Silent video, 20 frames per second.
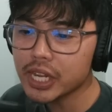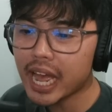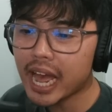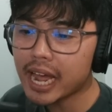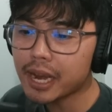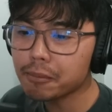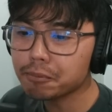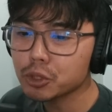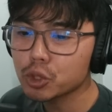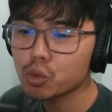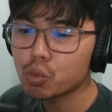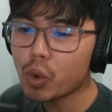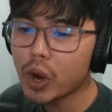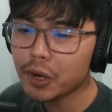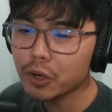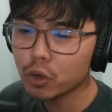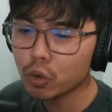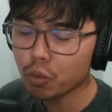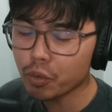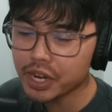add up to
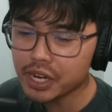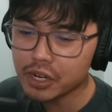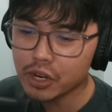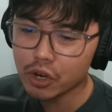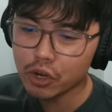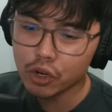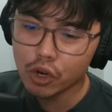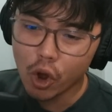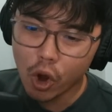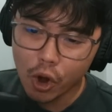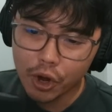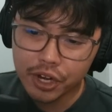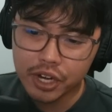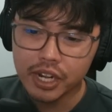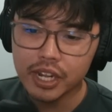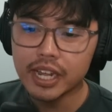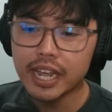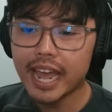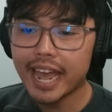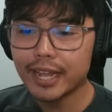1 green
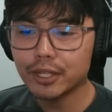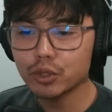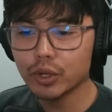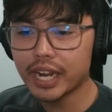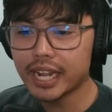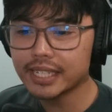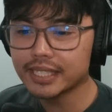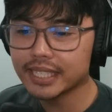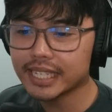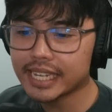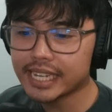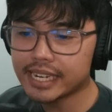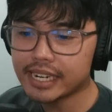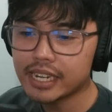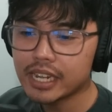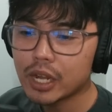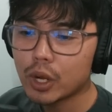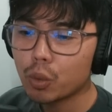non-Android 18